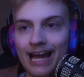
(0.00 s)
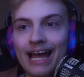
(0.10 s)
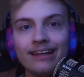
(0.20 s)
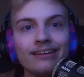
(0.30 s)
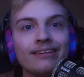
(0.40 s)
I
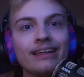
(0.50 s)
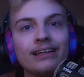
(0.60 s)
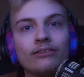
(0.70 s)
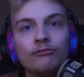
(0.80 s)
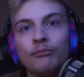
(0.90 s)
can think
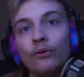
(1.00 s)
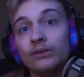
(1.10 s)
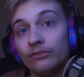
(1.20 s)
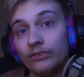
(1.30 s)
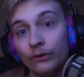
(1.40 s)
of more
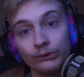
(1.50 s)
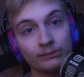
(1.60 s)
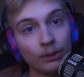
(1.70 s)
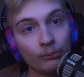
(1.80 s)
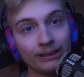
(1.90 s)
of those
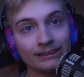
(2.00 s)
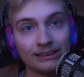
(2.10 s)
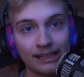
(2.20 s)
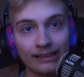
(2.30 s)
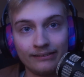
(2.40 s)
moments
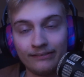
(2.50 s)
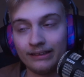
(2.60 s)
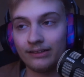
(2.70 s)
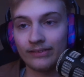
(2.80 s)
than I can think of